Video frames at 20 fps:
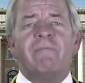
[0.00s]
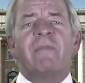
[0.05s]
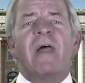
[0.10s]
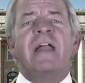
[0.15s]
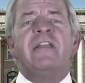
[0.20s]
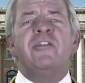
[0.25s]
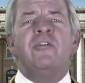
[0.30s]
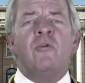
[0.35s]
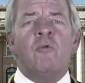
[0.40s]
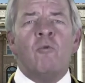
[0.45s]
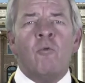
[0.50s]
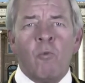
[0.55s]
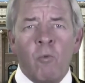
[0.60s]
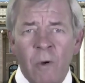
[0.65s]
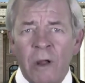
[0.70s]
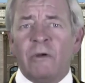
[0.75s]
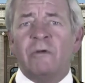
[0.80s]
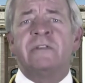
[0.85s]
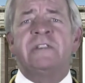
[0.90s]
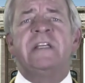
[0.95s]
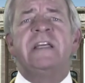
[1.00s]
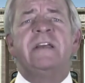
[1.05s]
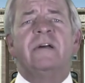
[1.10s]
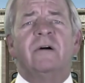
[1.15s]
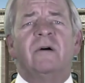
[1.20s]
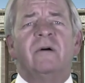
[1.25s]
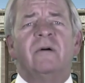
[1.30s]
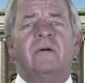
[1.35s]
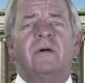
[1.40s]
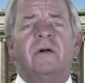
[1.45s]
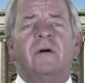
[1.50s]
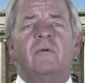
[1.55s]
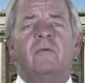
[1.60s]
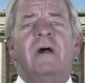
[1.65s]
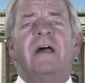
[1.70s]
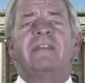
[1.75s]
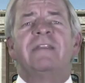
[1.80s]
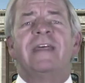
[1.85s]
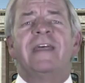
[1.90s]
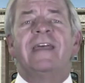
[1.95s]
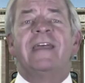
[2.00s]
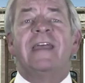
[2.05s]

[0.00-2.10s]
and you will deal with